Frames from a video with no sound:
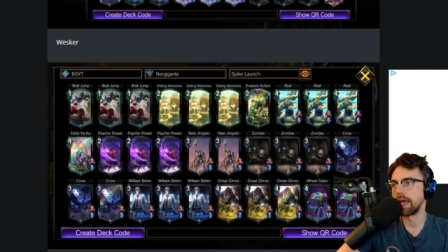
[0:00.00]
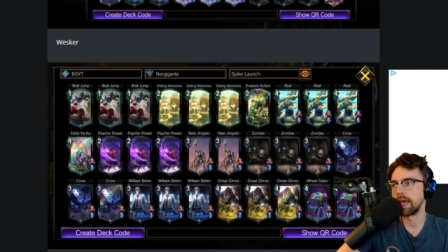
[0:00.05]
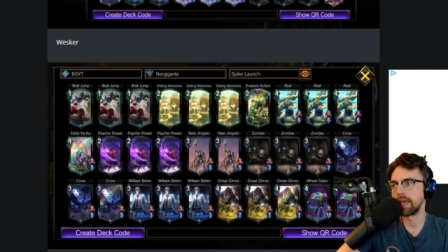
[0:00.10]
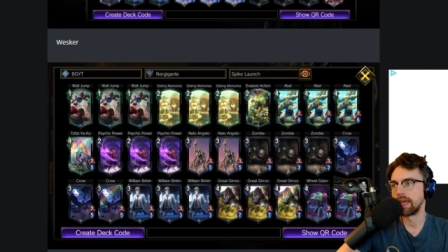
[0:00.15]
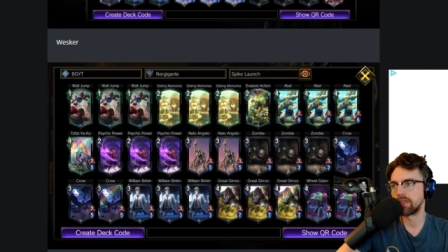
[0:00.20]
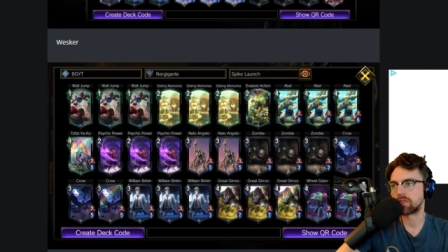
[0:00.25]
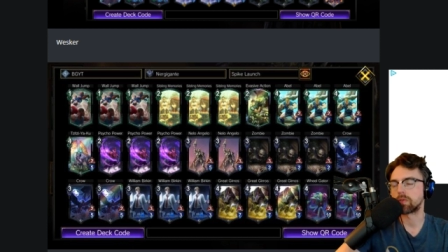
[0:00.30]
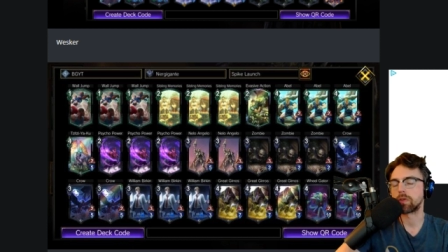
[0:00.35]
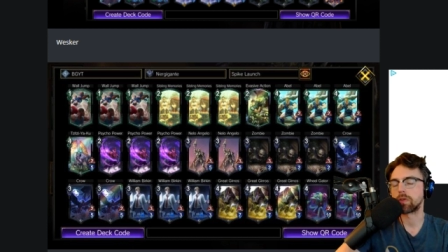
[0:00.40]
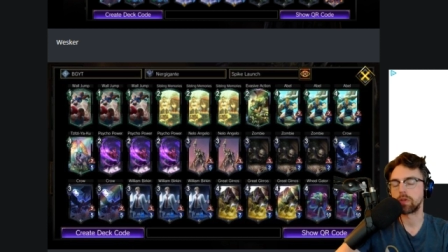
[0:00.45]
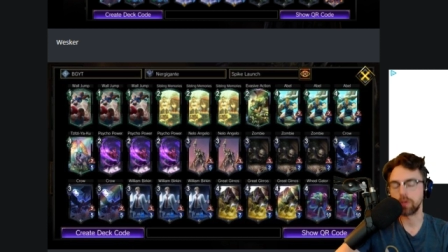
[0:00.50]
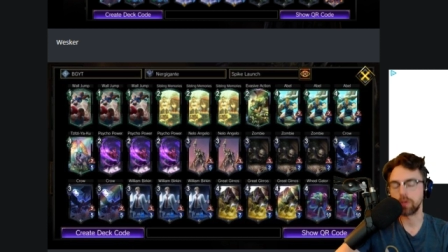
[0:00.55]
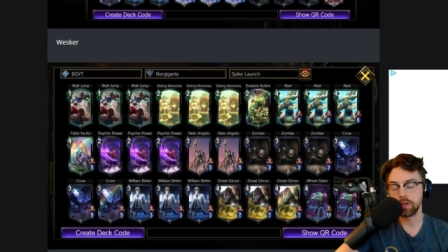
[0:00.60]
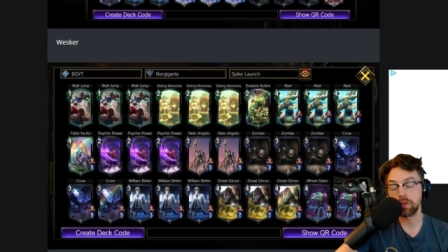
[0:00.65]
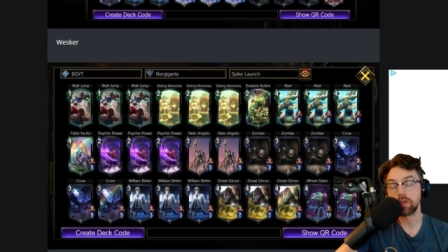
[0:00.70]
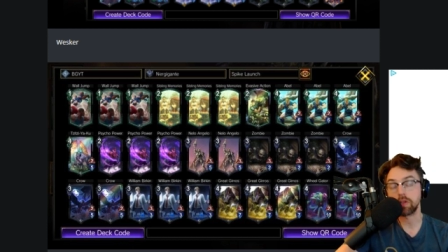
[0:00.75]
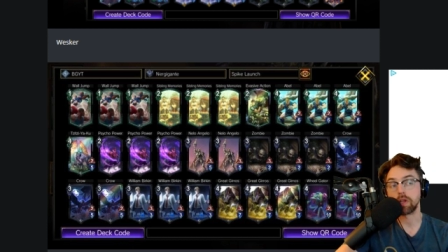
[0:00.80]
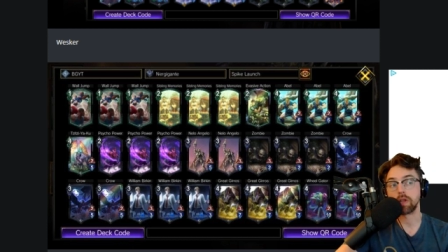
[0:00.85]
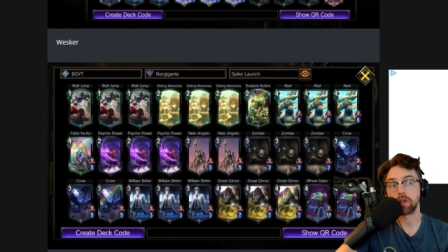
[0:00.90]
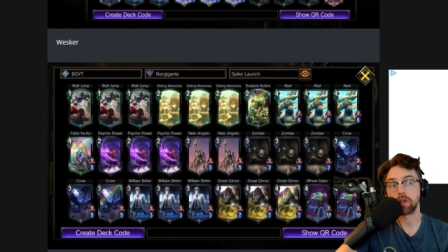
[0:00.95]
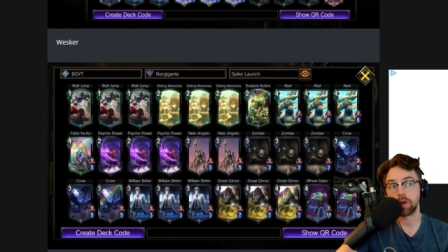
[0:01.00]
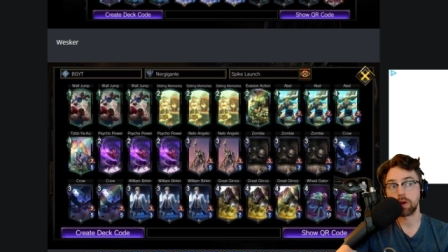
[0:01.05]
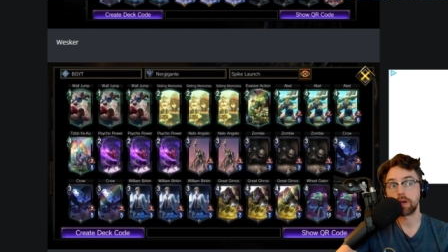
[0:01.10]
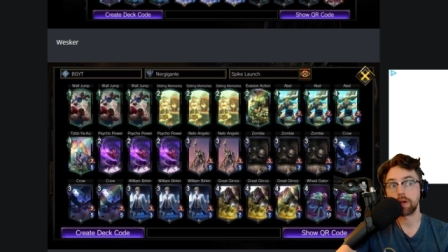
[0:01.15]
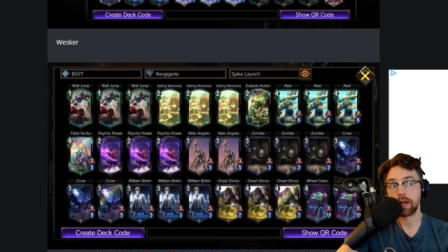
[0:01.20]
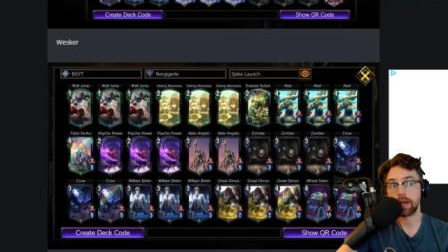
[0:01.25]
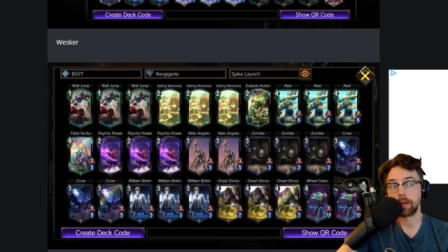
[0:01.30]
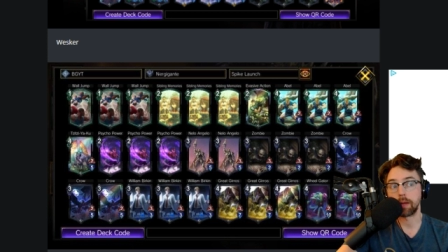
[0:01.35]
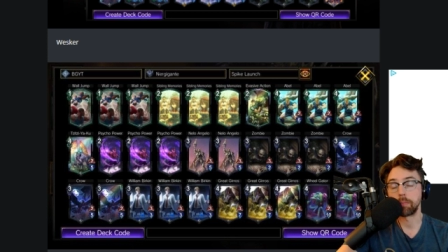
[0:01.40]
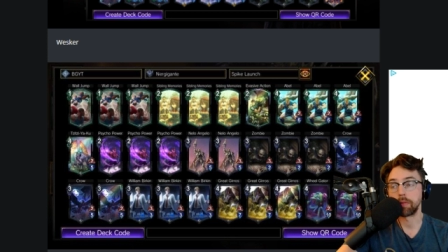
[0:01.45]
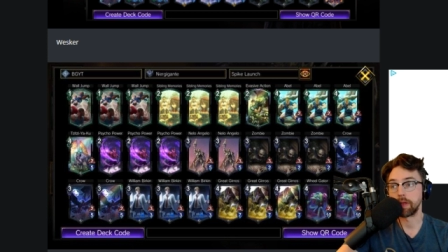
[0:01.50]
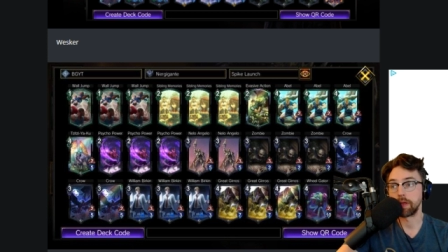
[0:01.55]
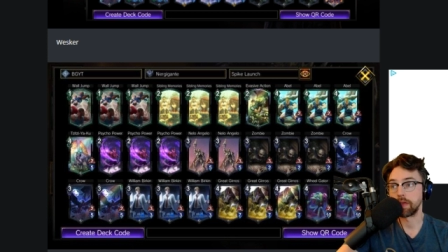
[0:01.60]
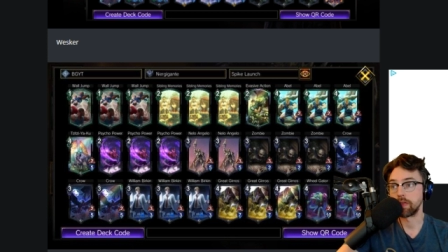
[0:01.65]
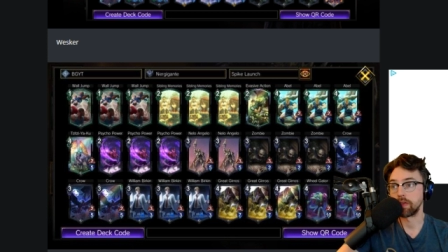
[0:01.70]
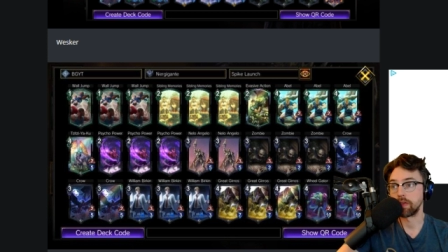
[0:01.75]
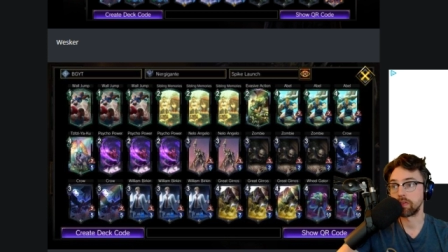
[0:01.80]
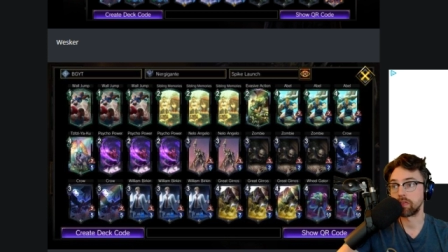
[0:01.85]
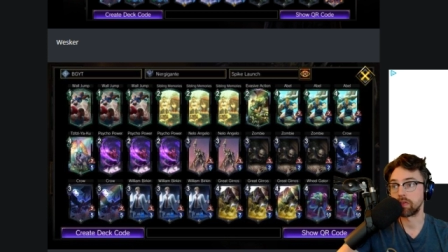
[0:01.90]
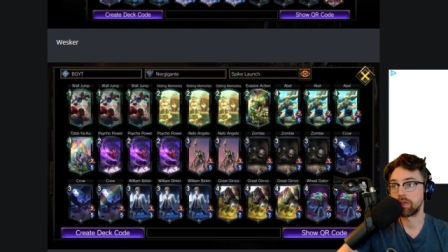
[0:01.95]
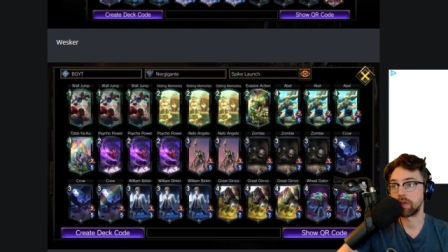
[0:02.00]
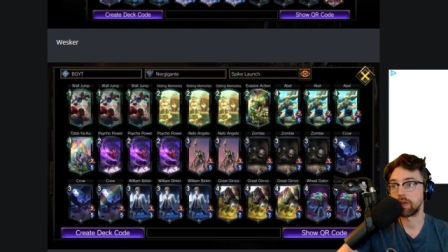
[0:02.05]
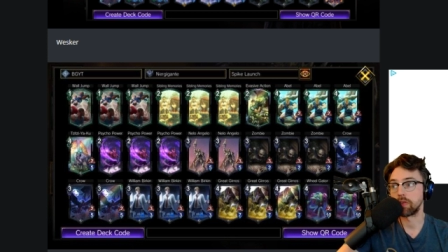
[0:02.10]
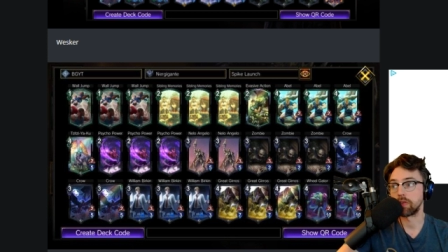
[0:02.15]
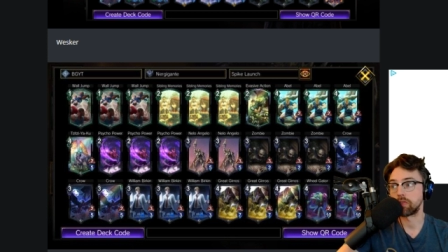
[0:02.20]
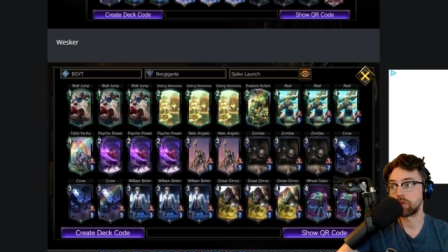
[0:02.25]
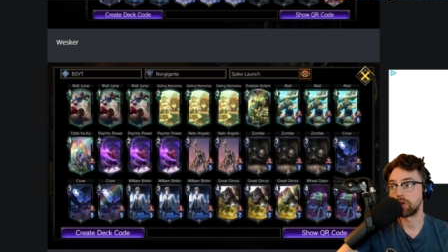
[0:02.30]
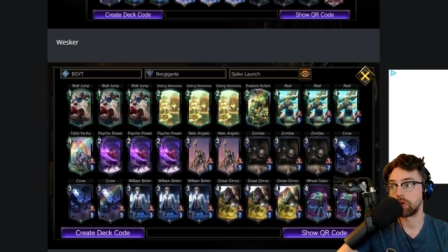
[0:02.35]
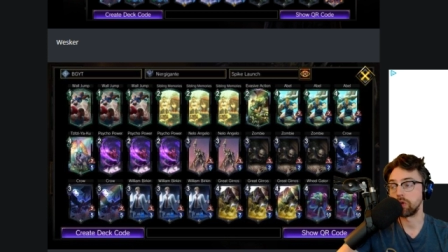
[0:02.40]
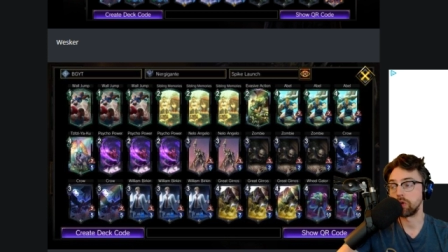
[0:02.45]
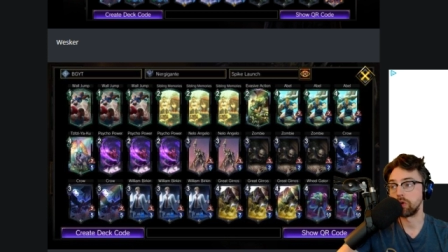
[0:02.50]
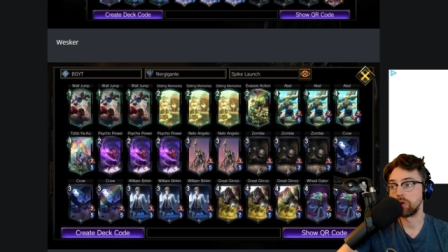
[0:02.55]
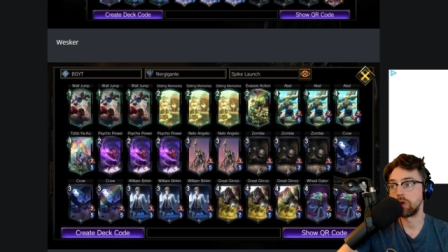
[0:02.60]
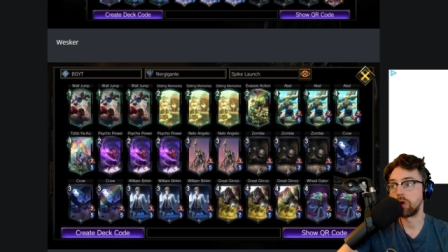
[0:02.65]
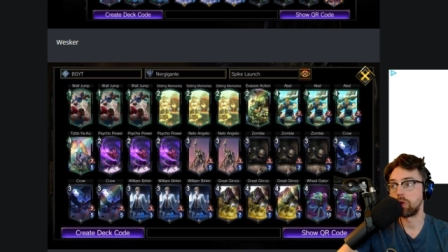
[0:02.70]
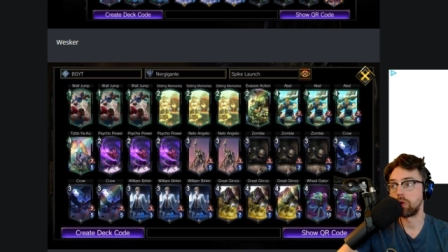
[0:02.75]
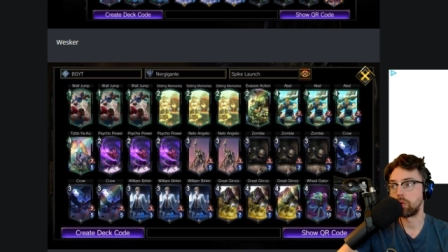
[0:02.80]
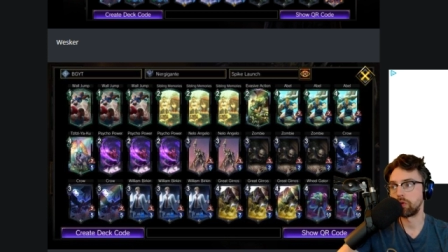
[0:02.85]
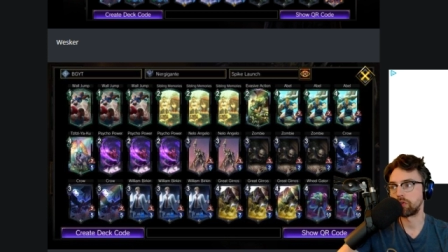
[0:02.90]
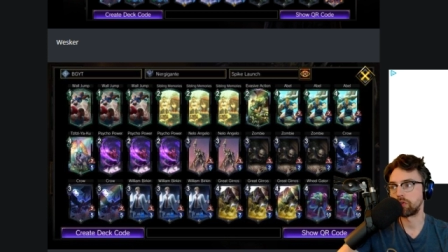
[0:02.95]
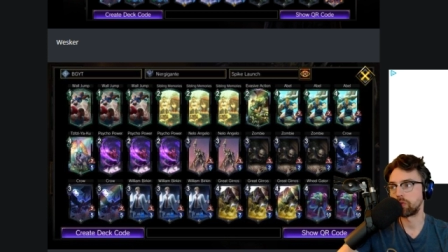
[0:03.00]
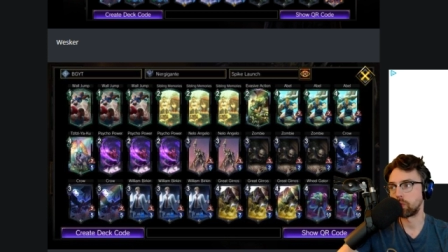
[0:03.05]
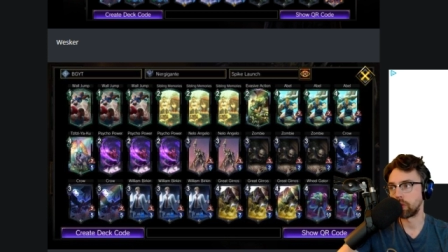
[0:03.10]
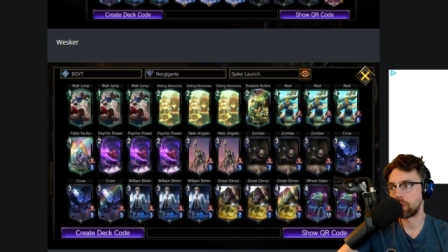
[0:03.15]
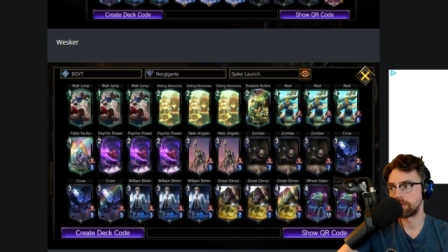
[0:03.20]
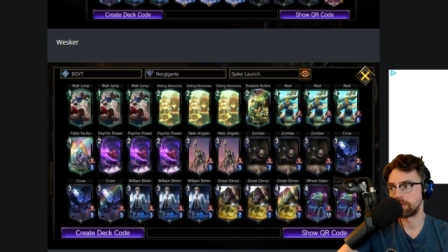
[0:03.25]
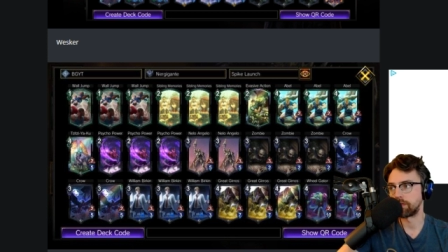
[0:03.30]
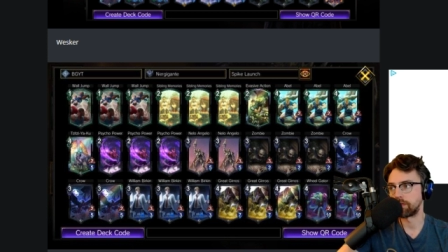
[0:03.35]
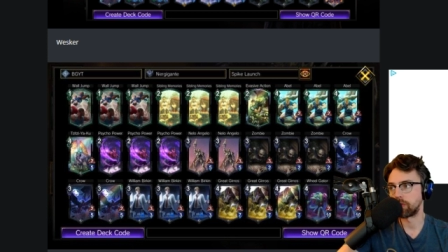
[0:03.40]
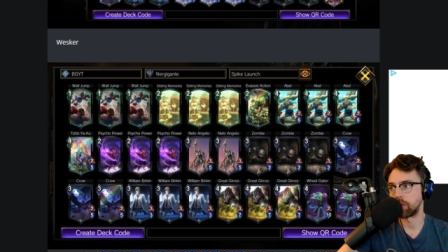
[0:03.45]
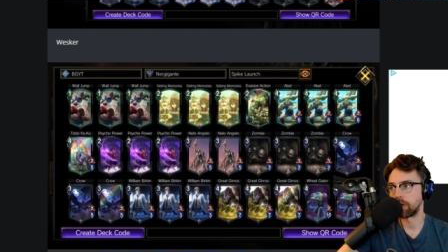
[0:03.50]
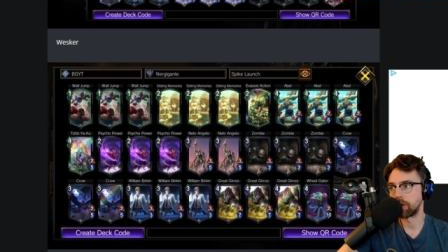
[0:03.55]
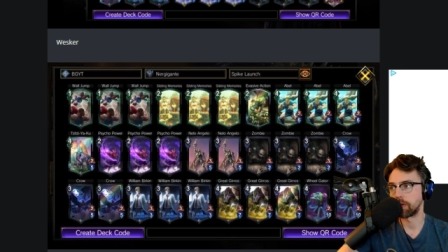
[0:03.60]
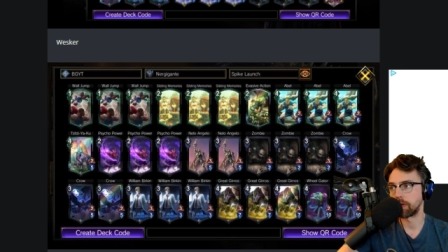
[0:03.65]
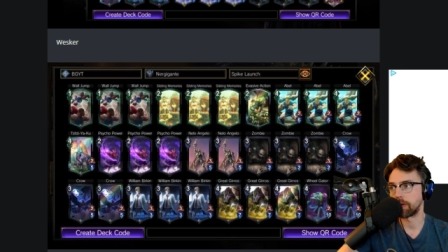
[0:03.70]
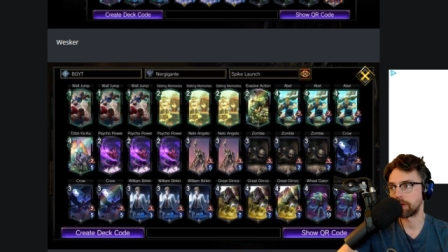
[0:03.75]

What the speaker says: it's good to learn how to play this so you know what to wait for.